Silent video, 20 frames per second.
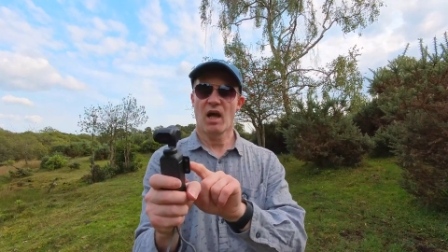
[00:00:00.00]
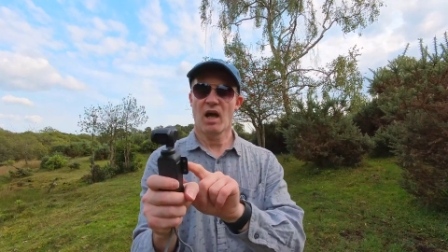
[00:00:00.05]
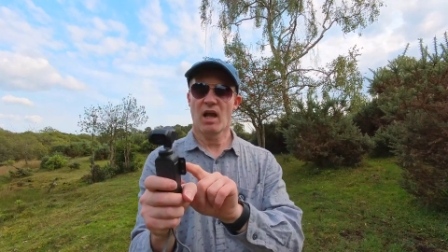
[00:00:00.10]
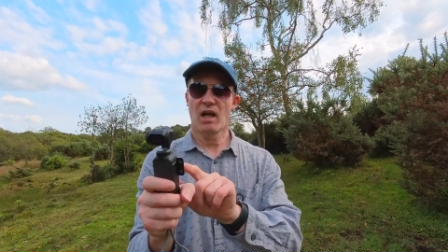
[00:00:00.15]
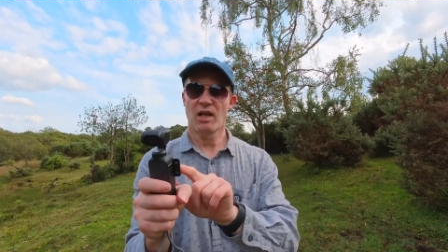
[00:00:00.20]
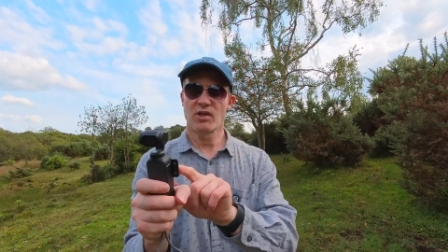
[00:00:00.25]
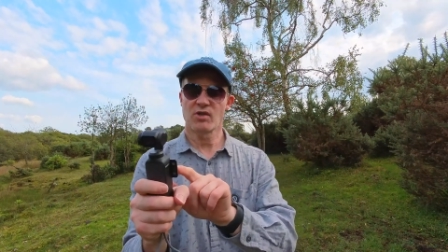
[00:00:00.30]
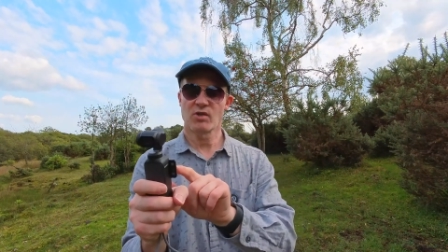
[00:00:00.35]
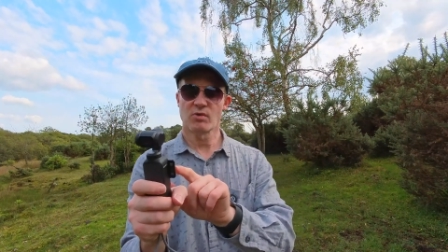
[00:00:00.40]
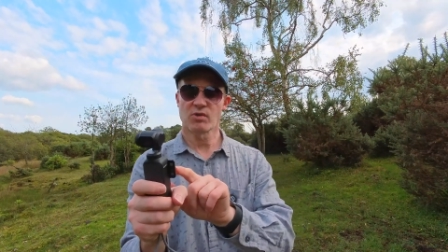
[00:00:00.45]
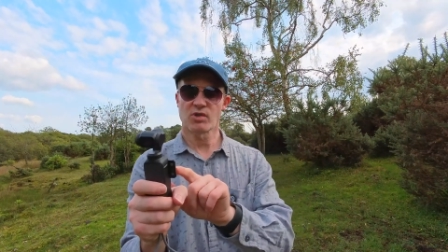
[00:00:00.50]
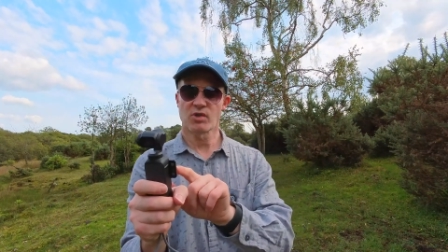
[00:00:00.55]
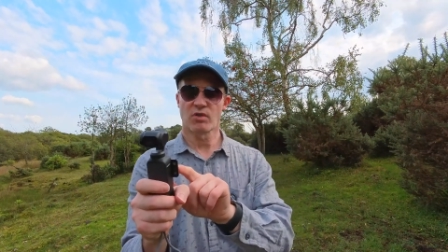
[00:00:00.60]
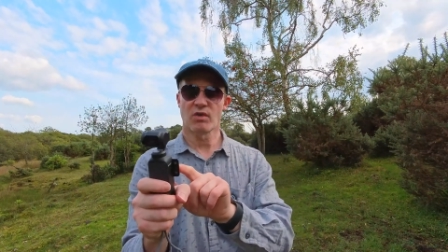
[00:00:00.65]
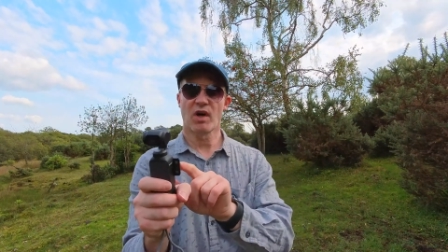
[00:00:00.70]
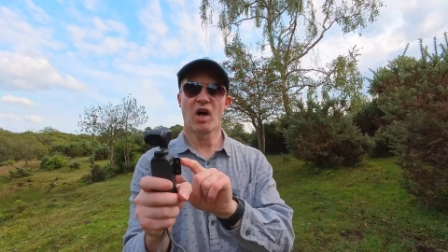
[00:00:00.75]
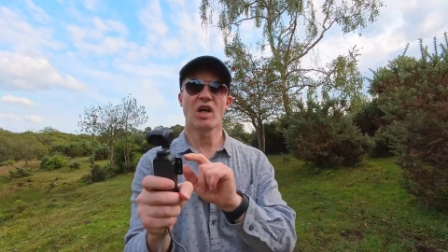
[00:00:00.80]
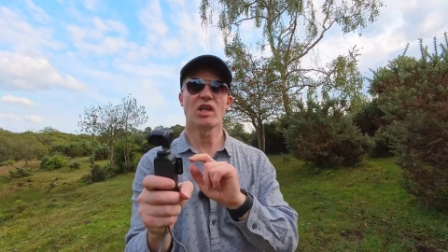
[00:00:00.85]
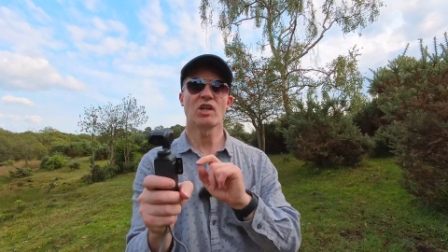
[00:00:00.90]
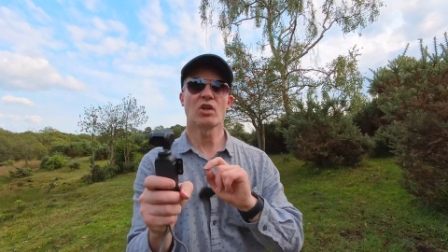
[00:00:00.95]
a little
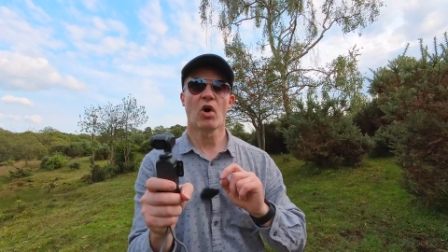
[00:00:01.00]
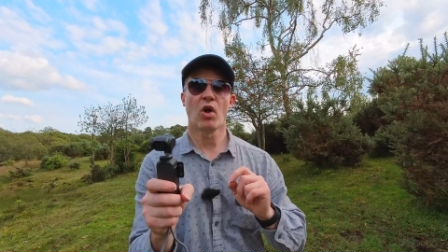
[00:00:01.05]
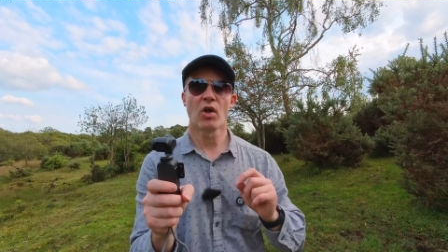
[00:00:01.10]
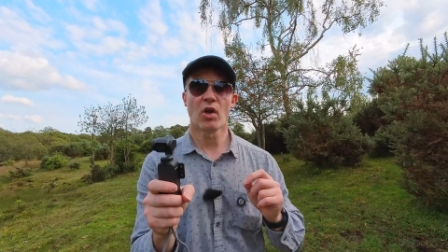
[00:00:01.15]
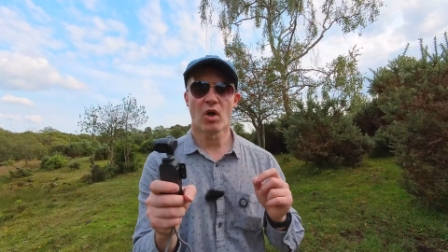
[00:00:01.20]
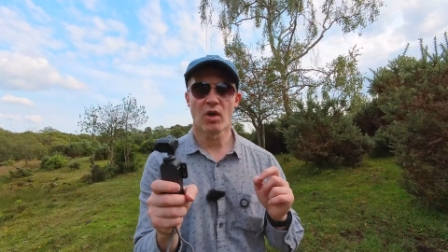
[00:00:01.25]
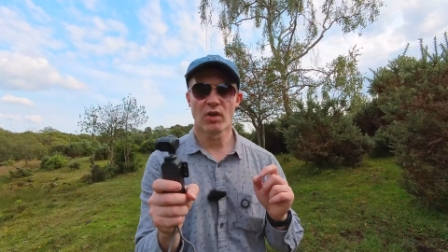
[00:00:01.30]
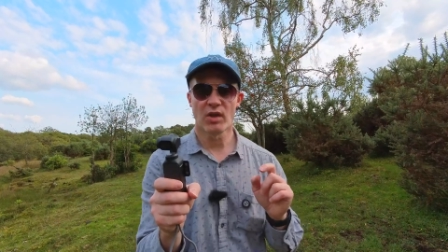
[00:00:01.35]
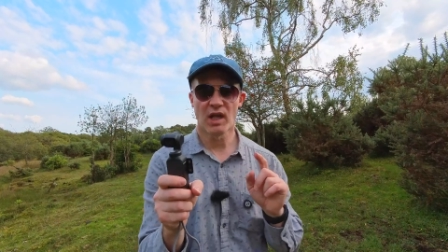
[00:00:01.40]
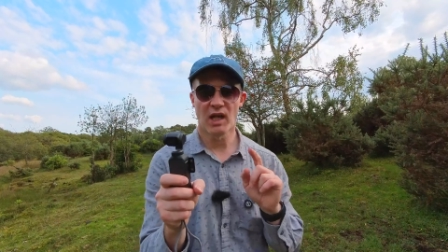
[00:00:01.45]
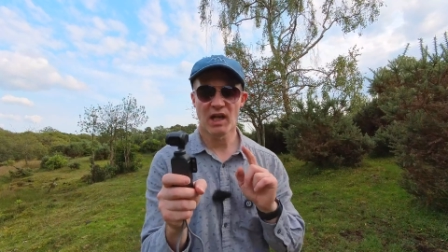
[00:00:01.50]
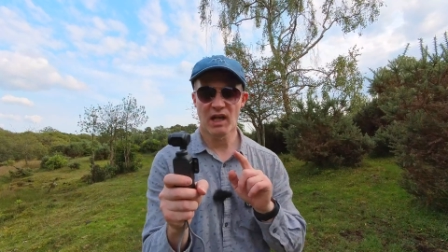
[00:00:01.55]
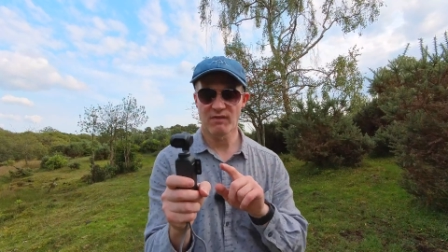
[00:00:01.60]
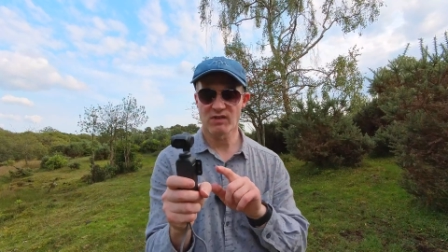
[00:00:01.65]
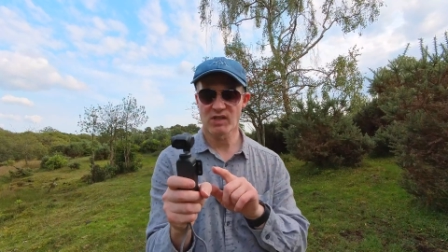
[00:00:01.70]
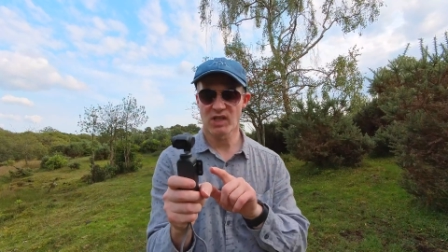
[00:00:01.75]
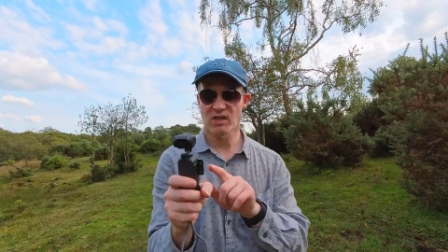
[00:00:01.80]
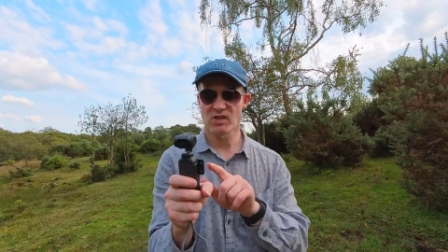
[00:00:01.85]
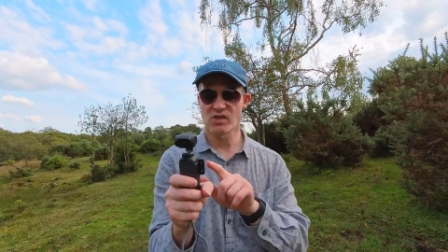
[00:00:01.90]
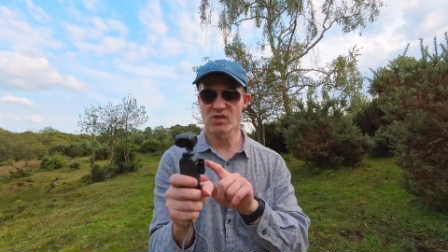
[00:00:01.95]
sort of icon on the
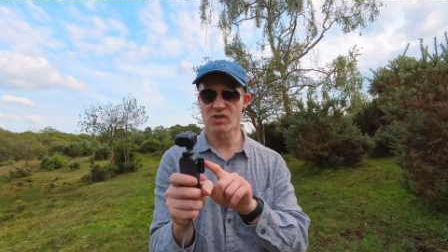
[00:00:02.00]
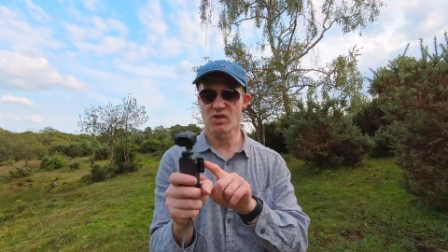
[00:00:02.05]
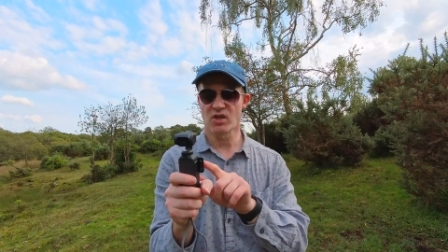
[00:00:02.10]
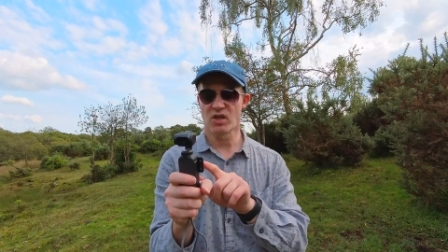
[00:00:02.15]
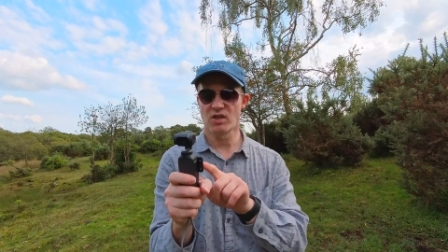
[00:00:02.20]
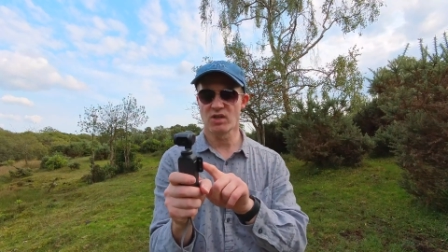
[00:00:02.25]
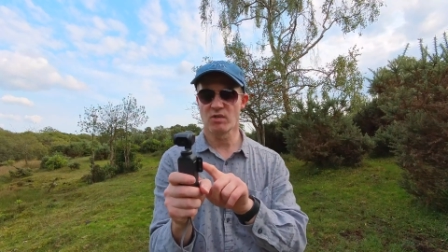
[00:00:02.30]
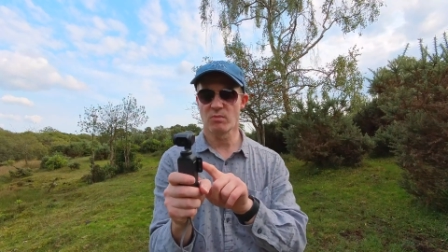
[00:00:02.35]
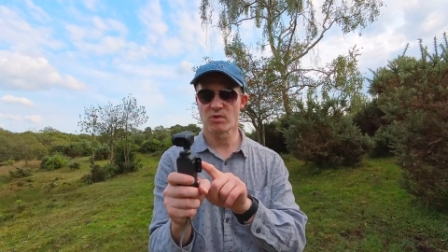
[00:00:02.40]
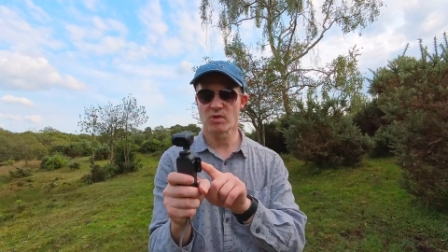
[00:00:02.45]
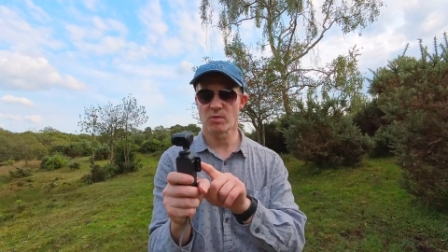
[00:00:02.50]
left-hand side.